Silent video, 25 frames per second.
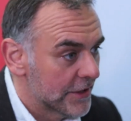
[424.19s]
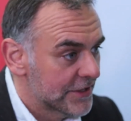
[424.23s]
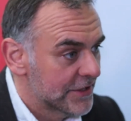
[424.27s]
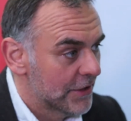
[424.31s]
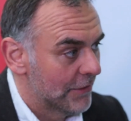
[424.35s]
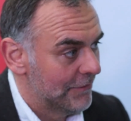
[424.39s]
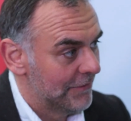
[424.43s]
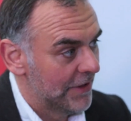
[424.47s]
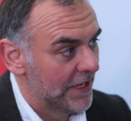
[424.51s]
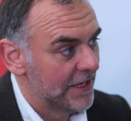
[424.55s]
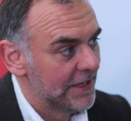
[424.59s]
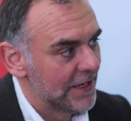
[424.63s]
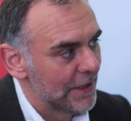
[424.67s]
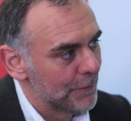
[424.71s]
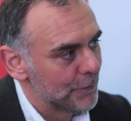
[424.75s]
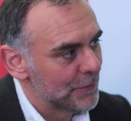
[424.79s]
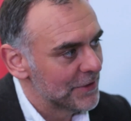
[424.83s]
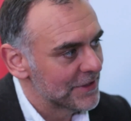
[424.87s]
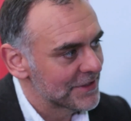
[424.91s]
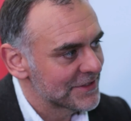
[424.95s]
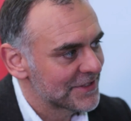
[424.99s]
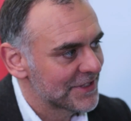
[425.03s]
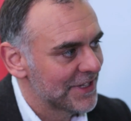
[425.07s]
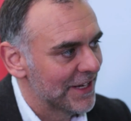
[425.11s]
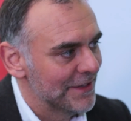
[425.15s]
Conveyor
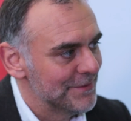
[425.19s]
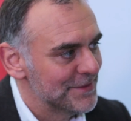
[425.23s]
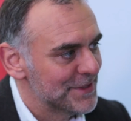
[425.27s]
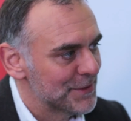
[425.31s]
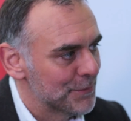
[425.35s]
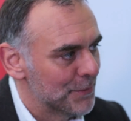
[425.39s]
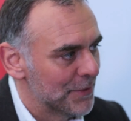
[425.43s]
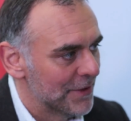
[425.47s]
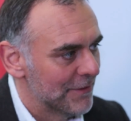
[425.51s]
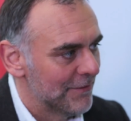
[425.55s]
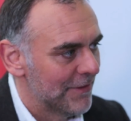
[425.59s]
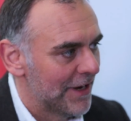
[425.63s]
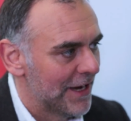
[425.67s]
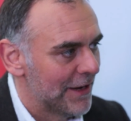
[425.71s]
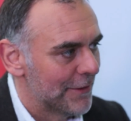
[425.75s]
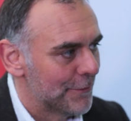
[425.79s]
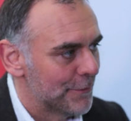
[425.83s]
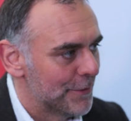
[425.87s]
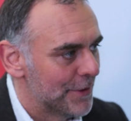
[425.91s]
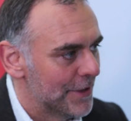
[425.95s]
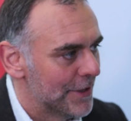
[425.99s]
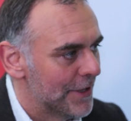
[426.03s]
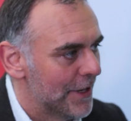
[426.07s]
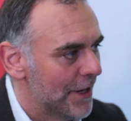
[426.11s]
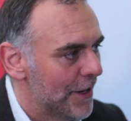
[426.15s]
Networks came to one of
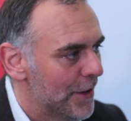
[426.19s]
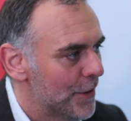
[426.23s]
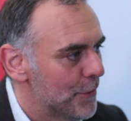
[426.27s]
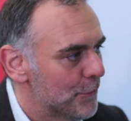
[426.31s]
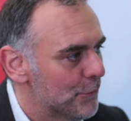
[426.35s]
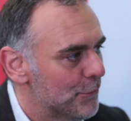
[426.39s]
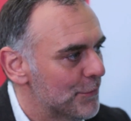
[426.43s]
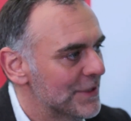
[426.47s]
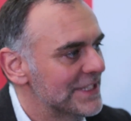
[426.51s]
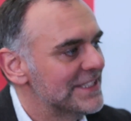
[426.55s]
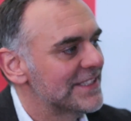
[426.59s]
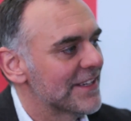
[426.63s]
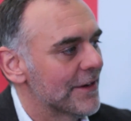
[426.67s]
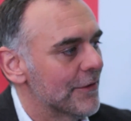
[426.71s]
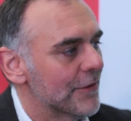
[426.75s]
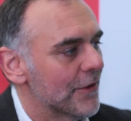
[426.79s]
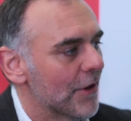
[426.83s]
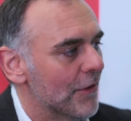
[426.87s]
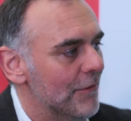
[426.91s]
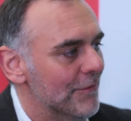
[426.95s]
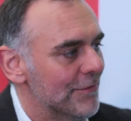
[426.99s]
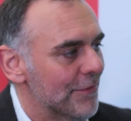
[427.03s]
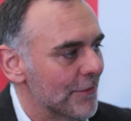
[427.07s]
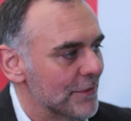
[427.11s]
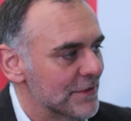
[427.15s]
our retail
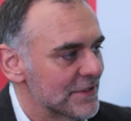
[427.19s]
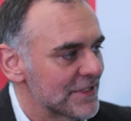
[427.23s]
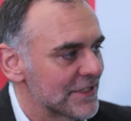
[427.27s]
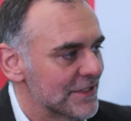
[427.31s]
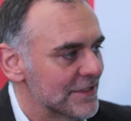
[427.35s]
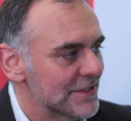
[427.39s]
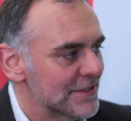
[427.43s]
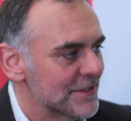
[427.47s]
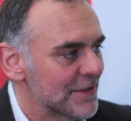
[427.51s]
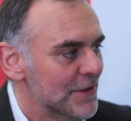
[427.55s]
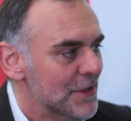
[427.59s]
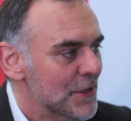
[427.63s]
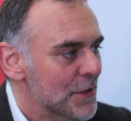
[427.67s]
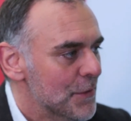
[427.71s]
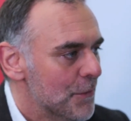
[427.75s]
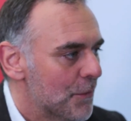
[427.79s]
conferences